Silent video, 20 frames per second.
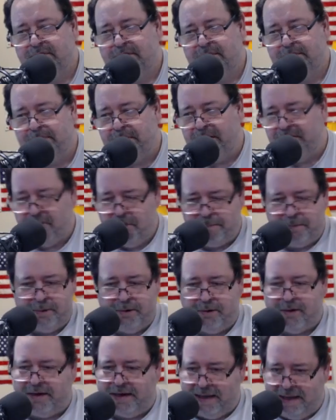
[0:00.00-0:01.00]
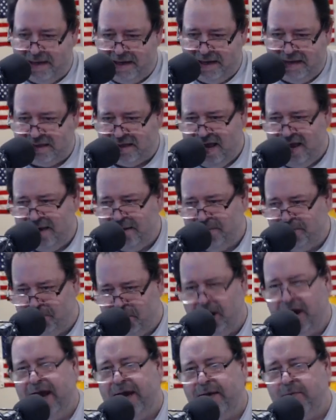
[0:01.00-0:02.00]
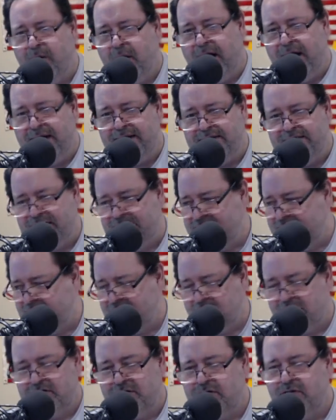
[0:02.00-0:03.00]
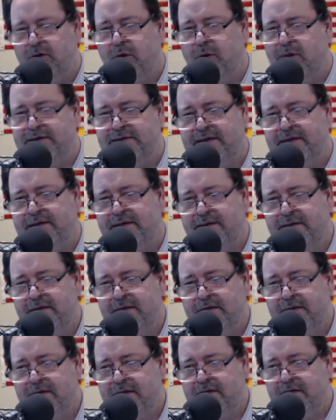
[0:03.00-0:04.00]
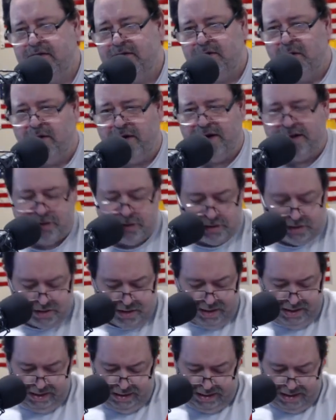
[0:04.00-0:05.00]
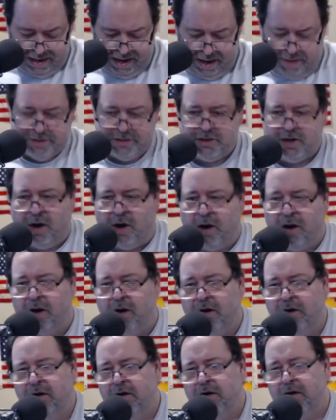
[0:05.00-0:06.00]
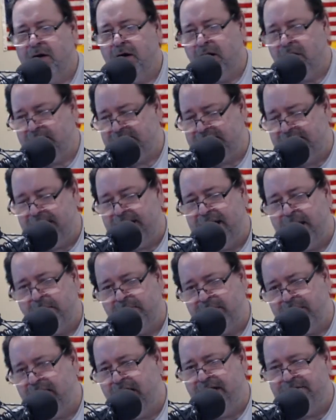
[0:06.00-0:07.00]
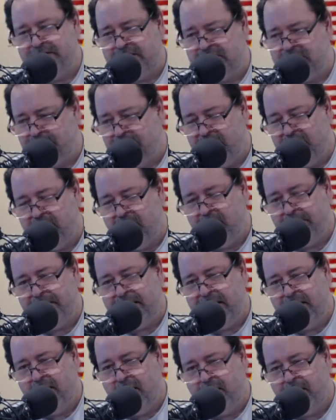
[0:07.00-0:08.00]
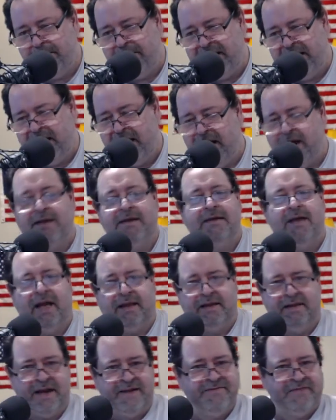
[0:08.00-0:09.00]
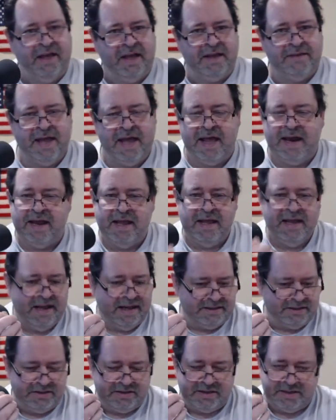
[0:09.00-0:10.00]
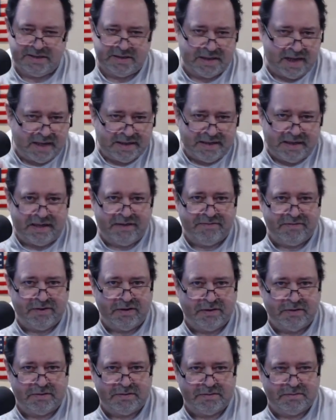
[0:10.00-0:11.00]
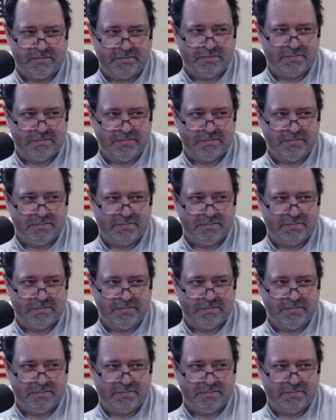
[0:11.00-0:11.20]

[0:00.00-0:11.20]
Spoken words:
but if you put it on anything bread-wise, it just destroys it. So unless you're just gonna eat it out of the jar, or take it out with a knife and spread it on a banana, not that I've done that, it's just an idea, folks.